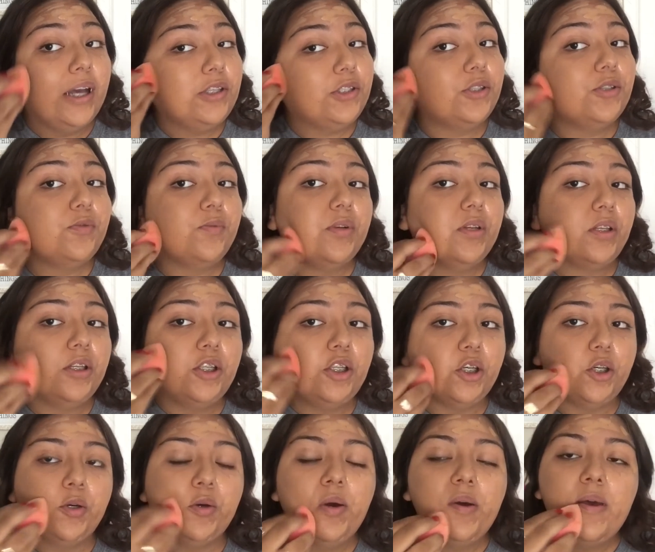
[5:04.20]
I just really
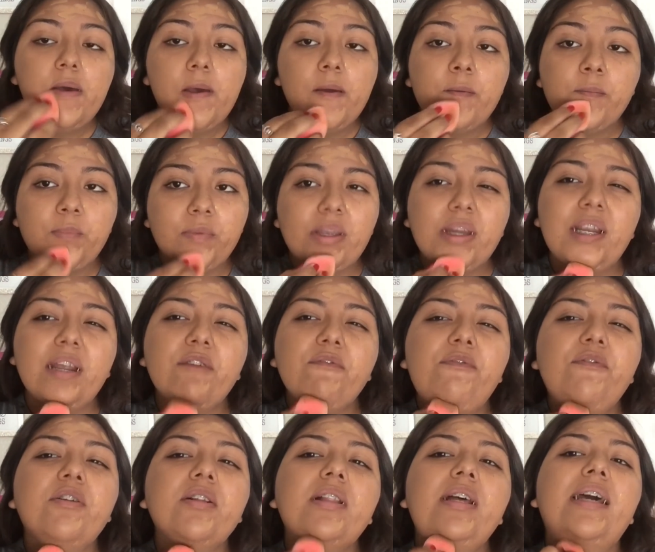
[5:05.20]
do. And I
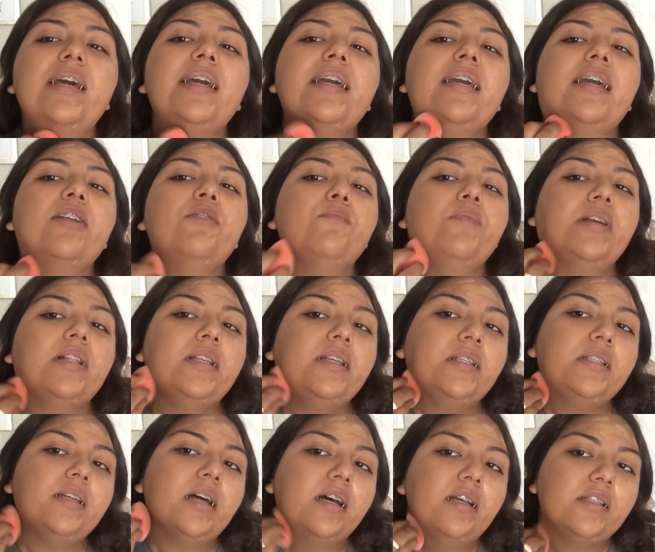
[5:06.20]
feel like it really
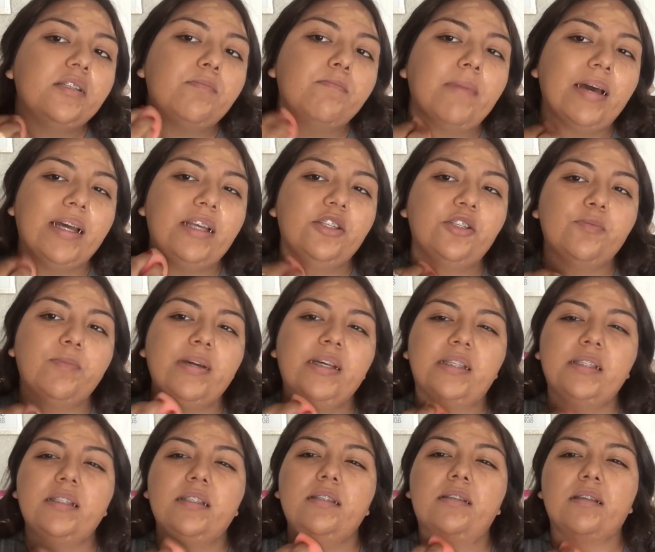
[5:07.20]
does match my
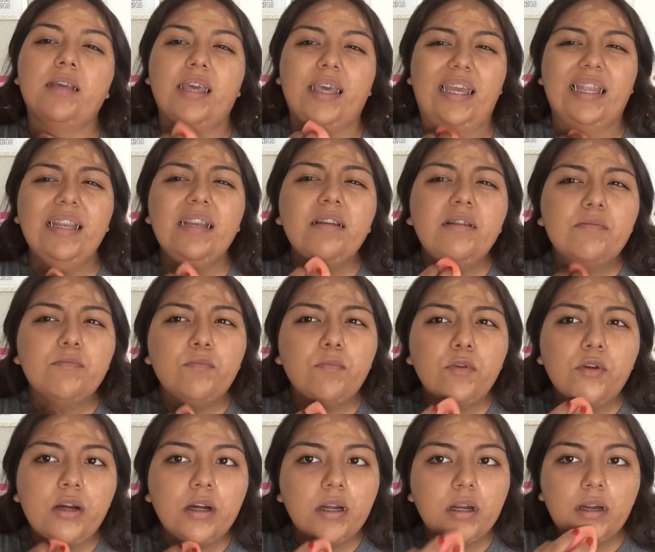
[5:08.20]
skin
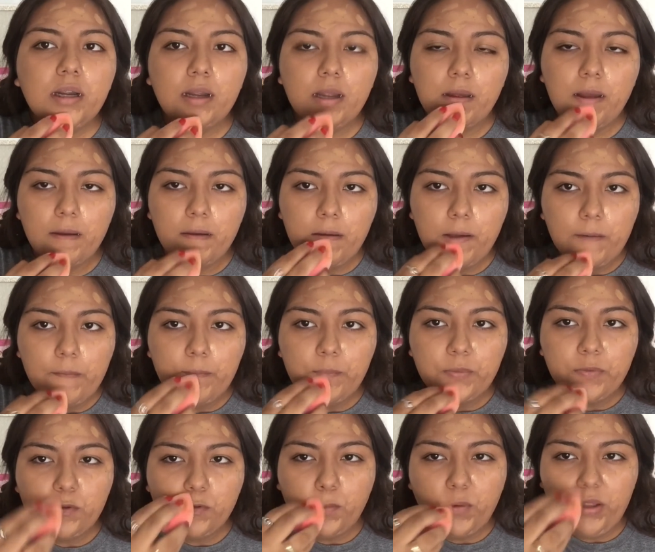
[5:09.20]
more
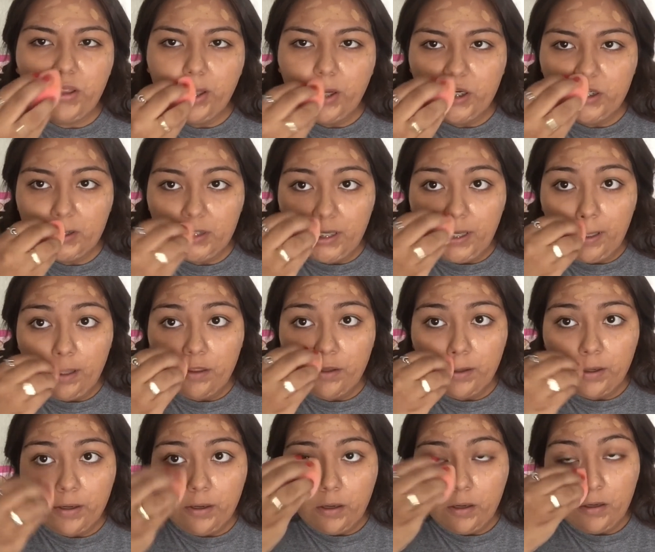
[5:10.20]
when they're
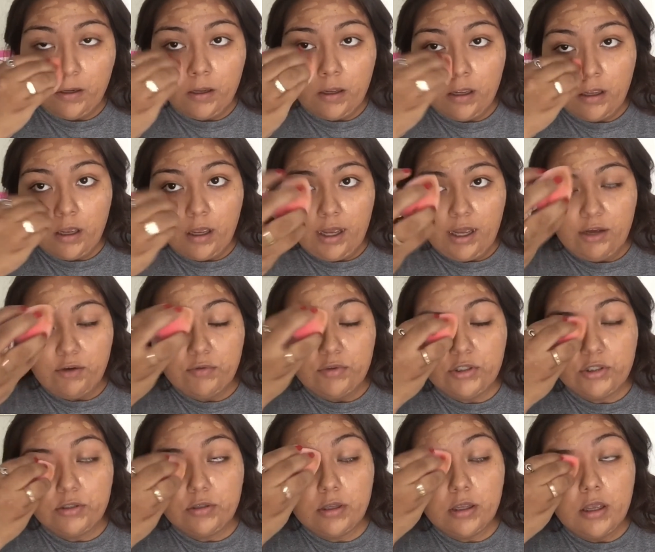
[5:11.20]
together.
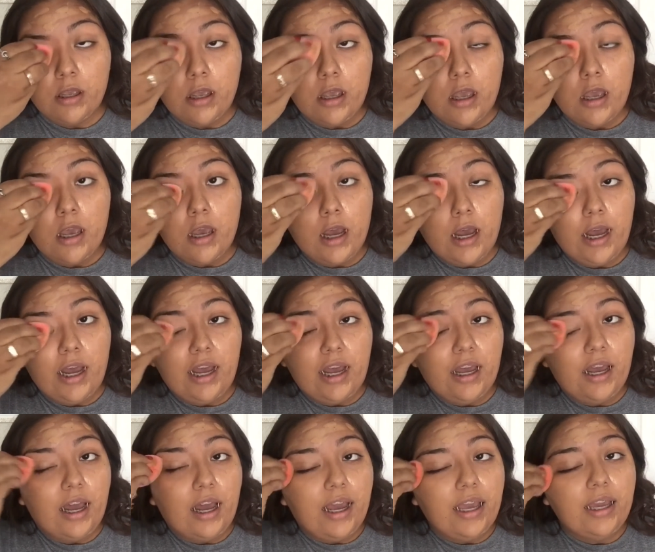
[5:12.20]

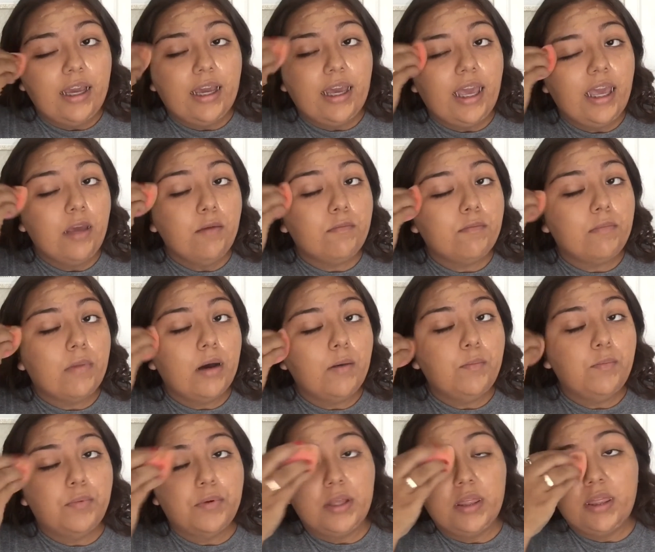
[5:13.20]
I came
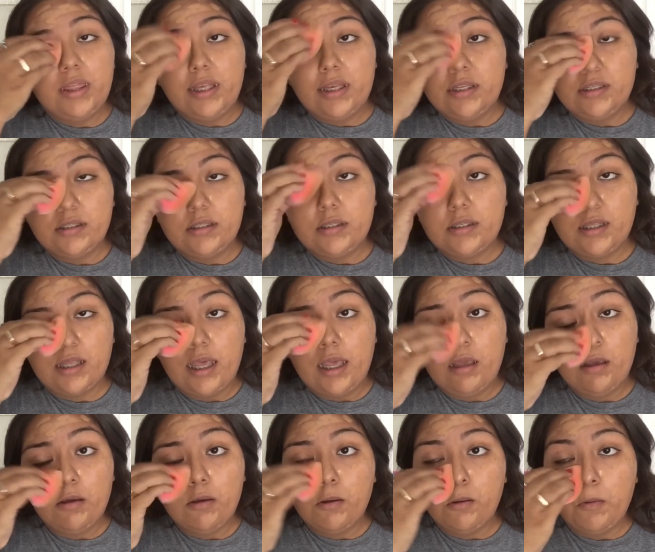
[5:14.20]
up with this
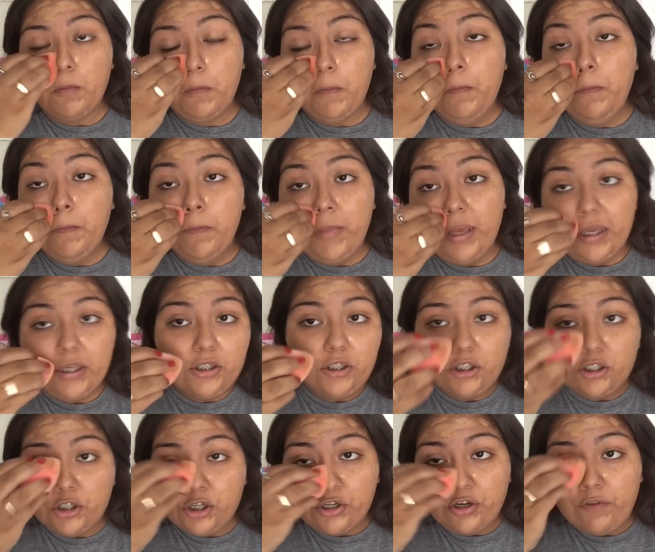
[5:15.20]
like
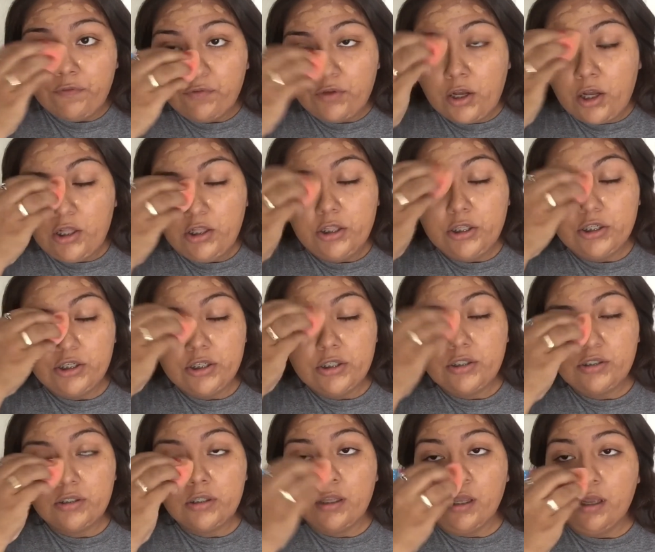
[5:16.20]
mixture of
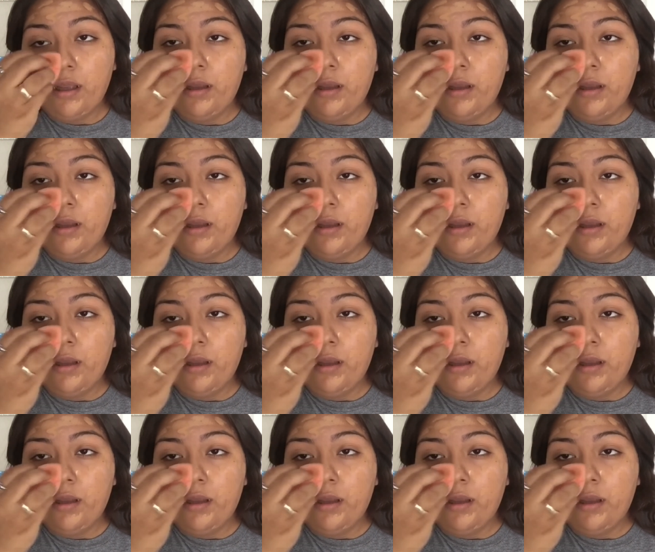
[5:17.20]
colors